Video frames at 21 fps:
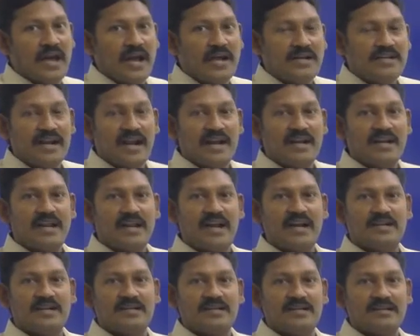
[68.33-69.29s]
a
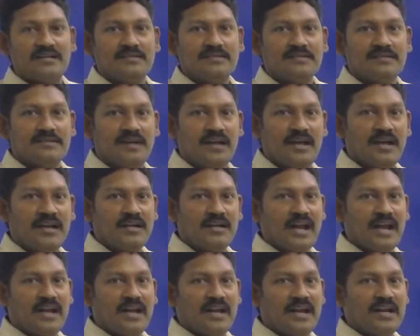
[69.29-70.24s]
dendrite, a
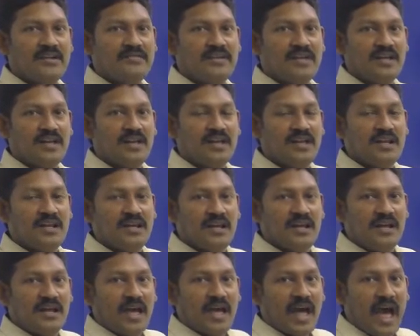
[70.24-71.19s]
dendrite will
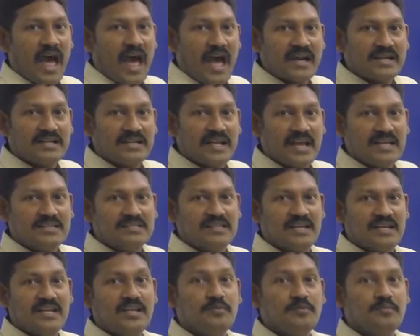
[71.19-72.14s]
act as
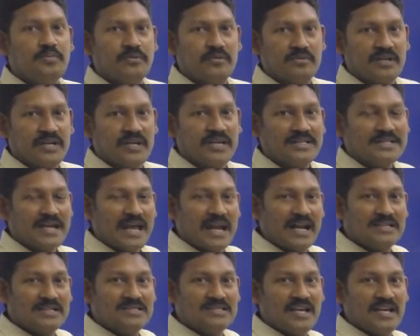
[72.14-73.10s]
an input. It
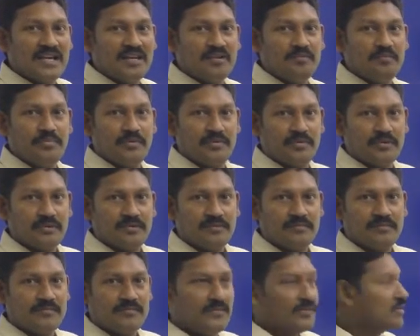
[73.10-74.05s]
collects the input
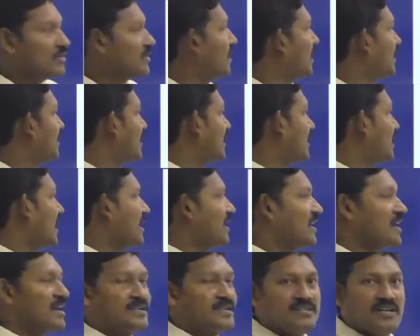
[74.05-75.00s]
Okay, the
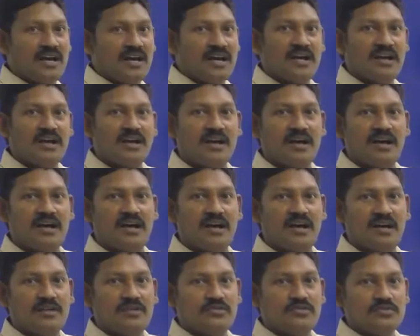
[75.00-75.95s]
dendrites are
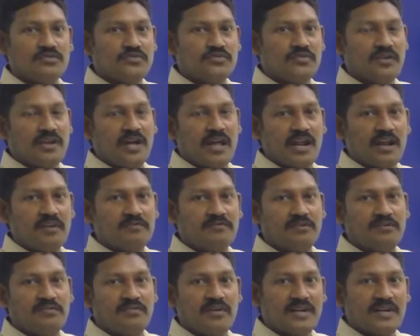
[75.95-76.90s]
uh, useful or
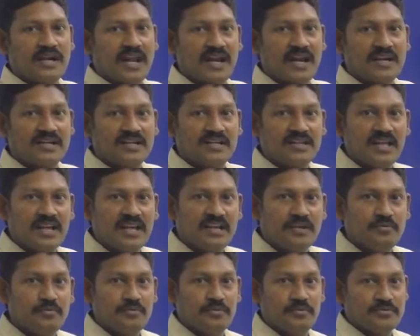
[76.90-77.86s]
helpful for collecting the
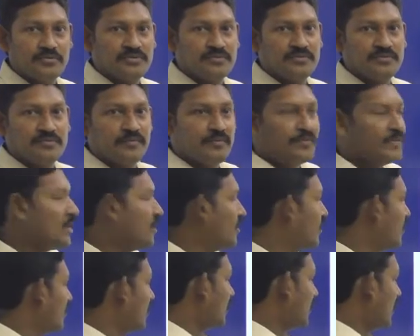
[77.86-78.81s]
inputs.
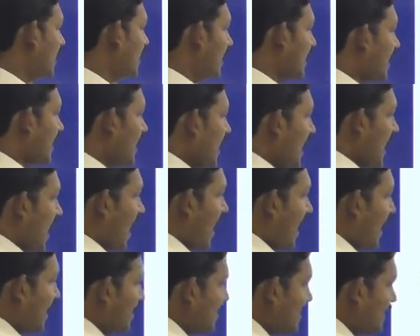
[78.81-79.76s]
Okay,
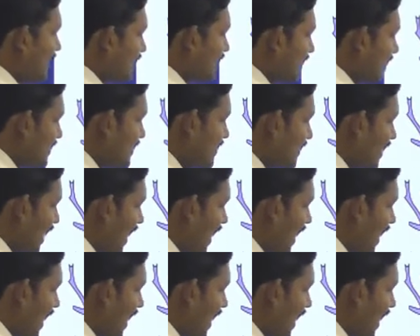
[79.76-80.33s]
and this is